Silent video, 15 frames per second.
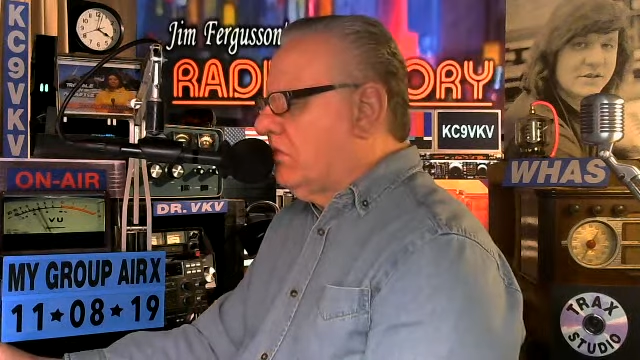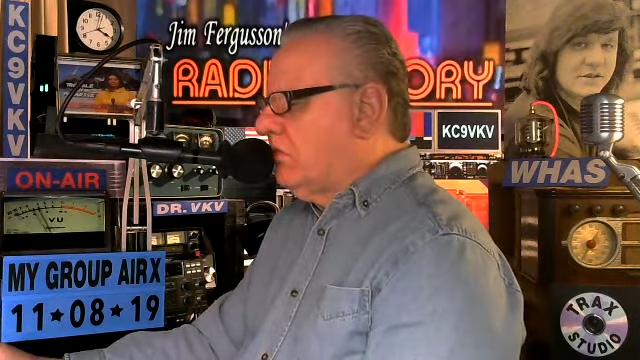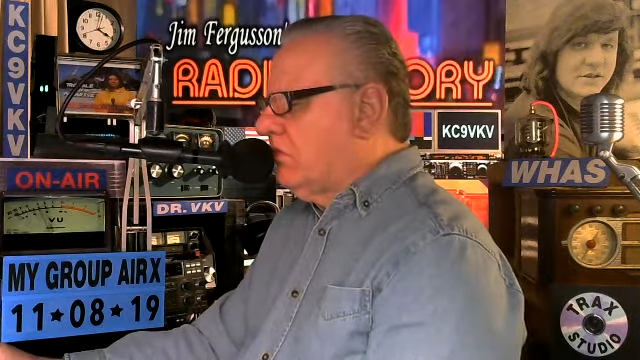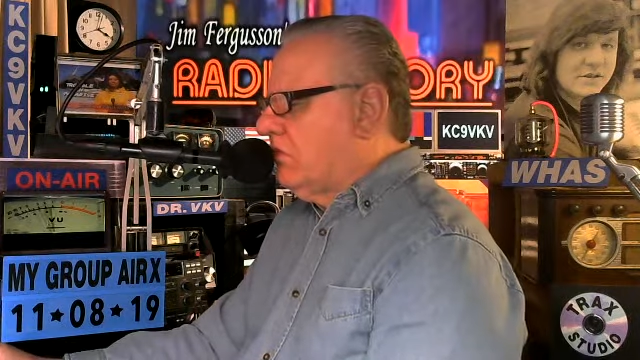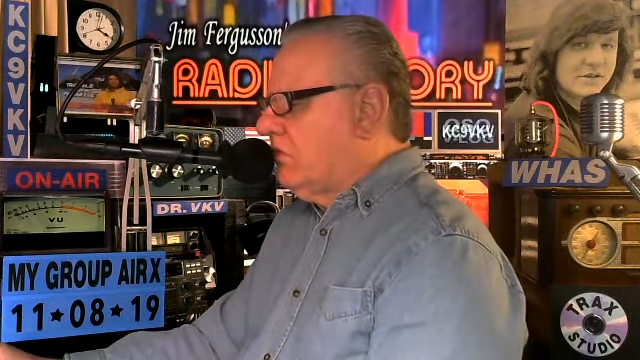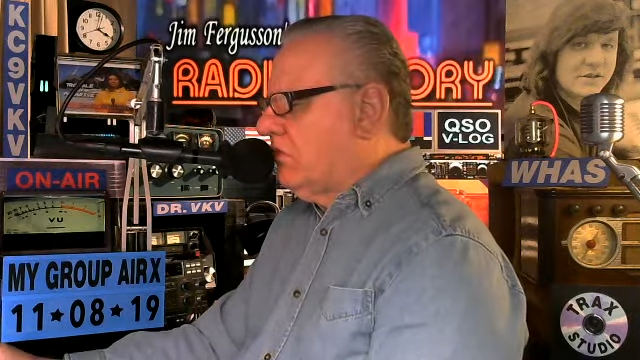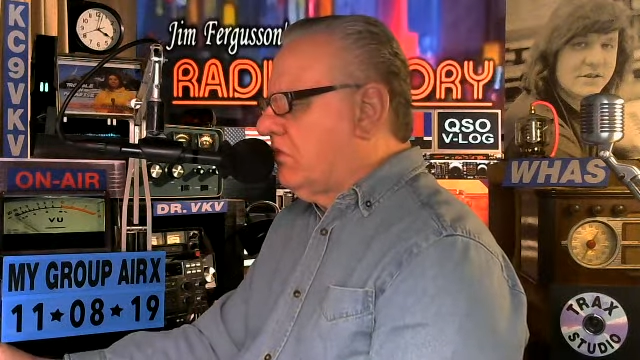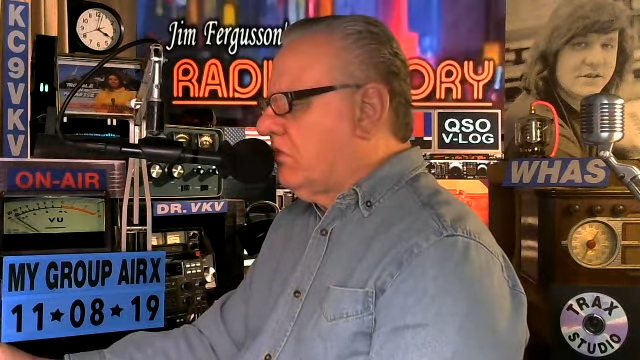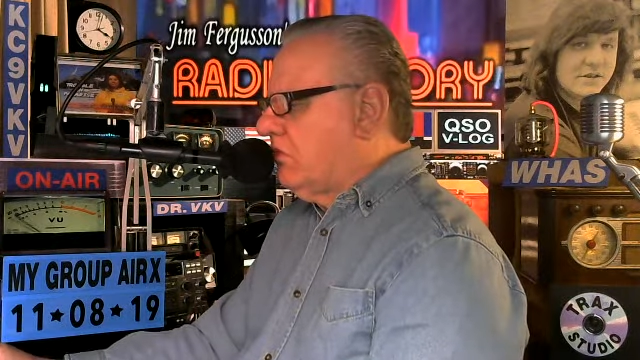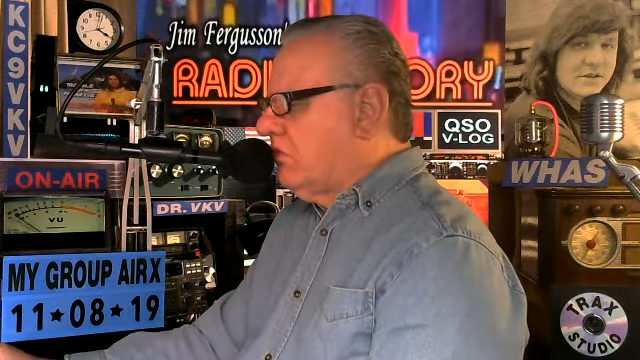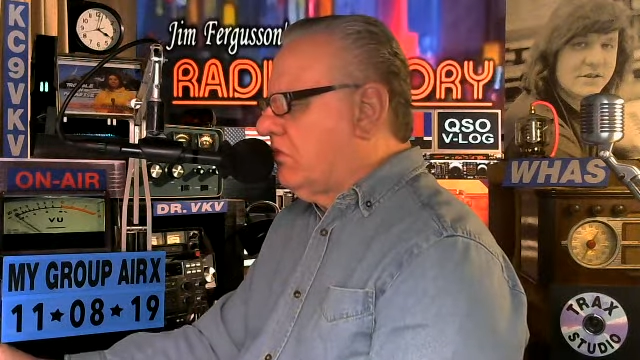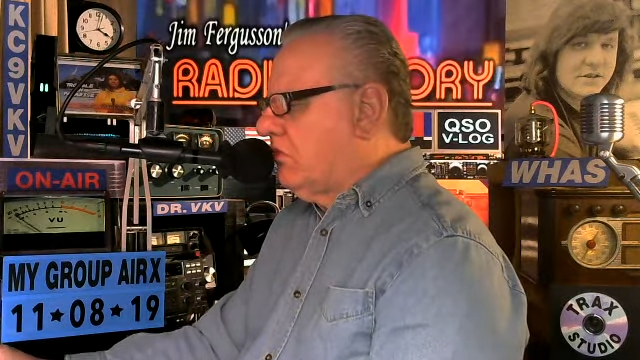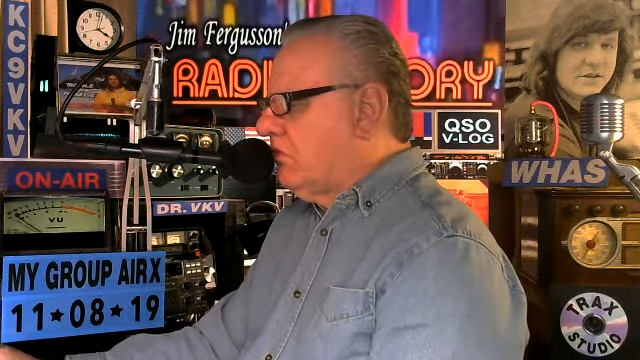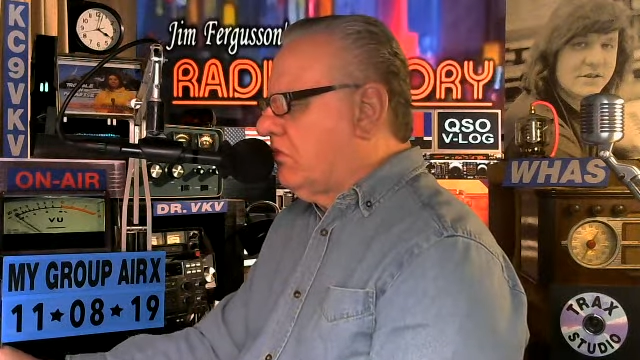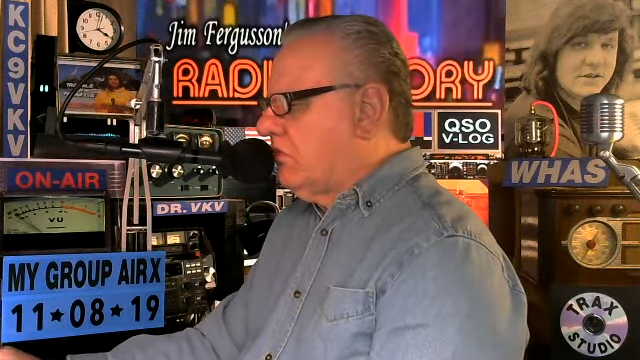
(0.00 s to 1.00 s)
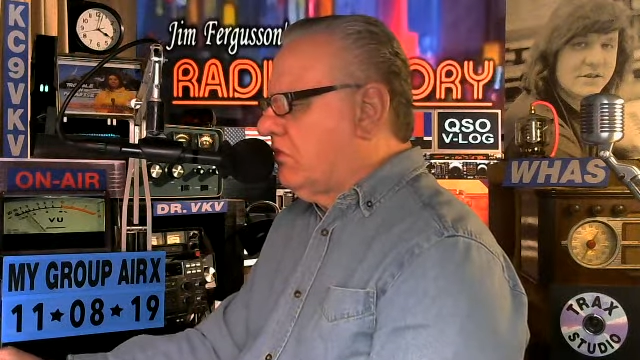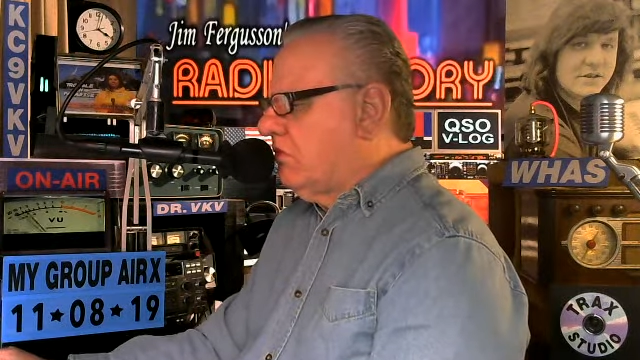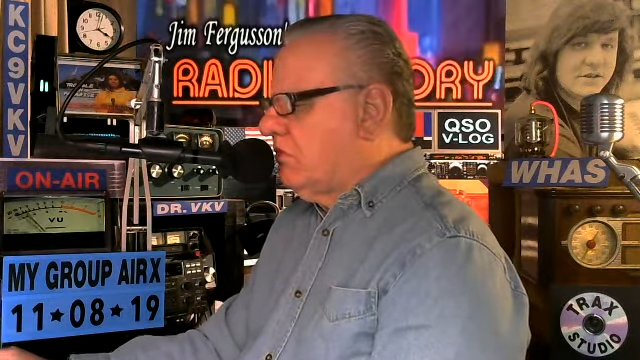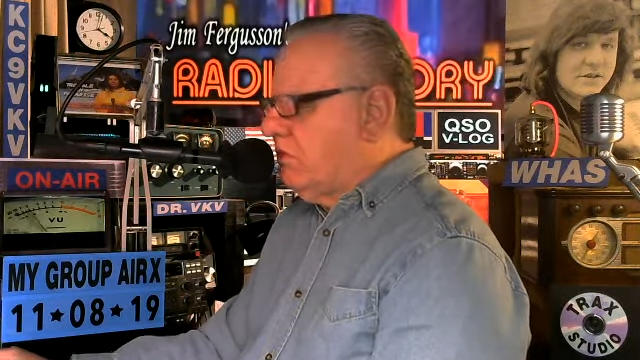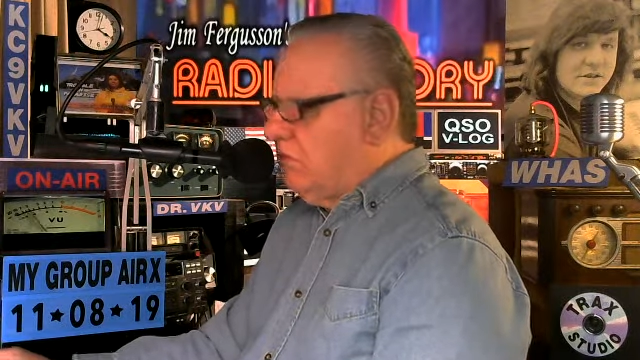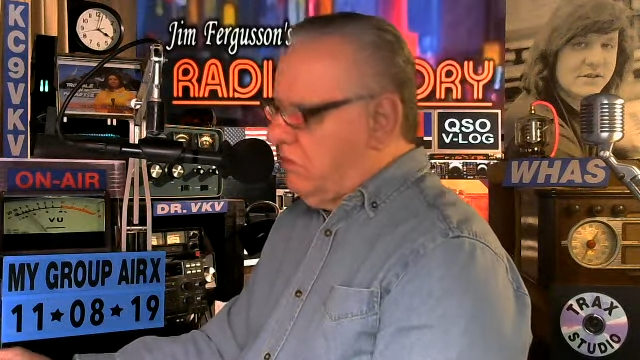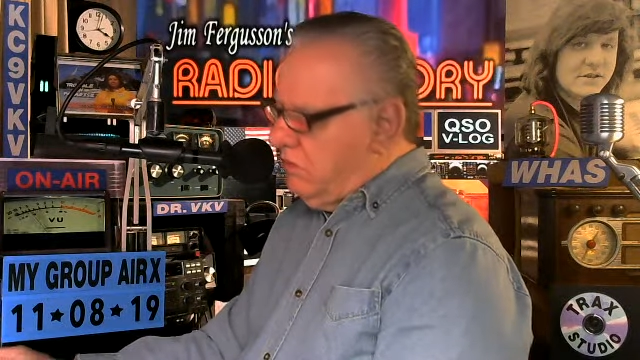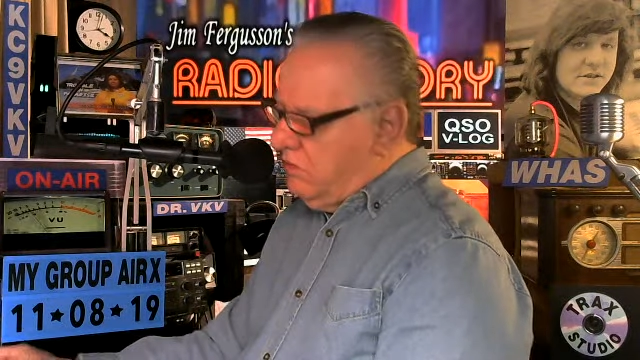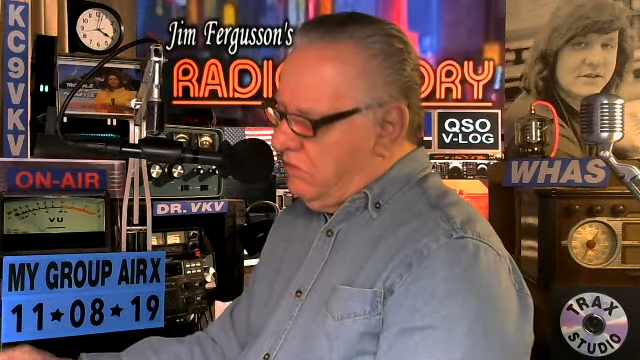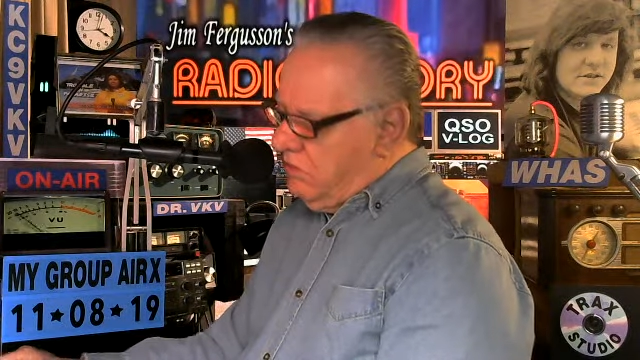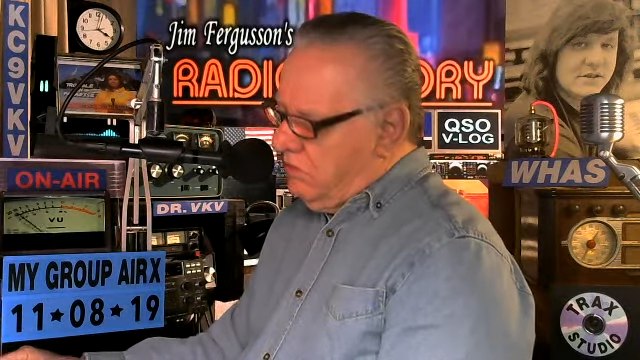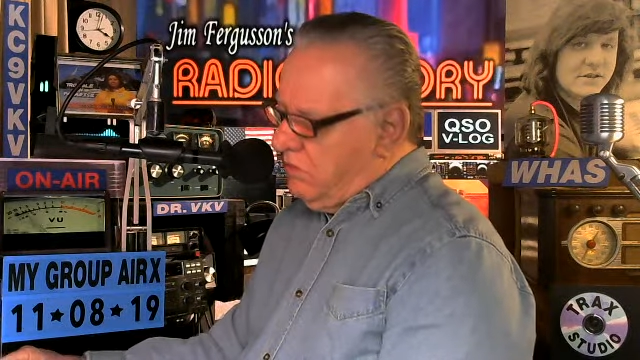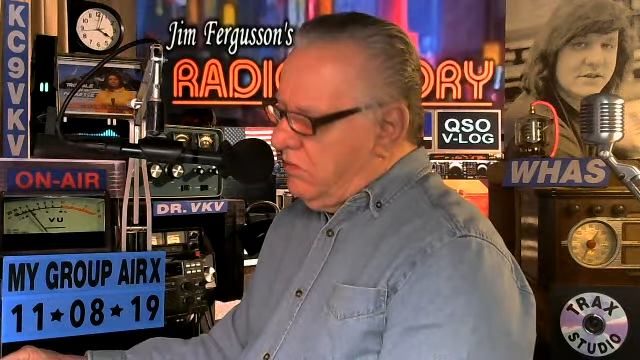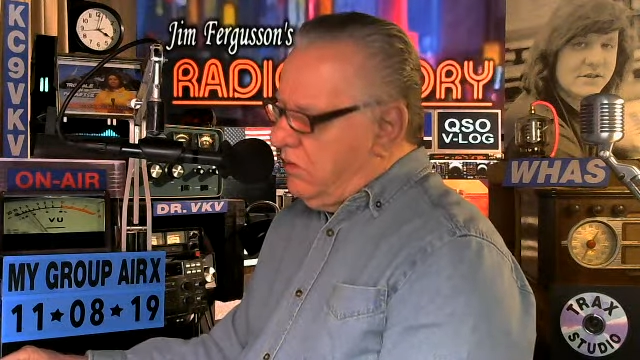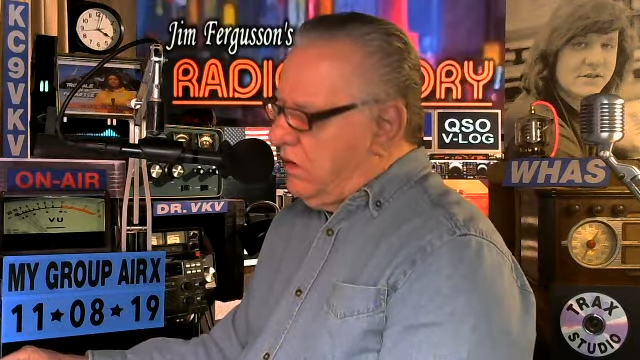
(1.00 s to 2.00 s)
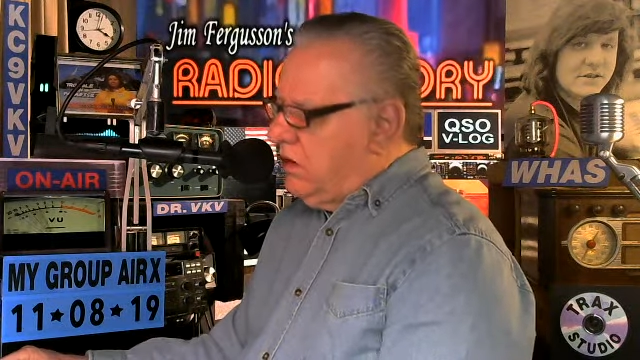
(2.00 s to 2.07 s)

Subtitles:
(silence)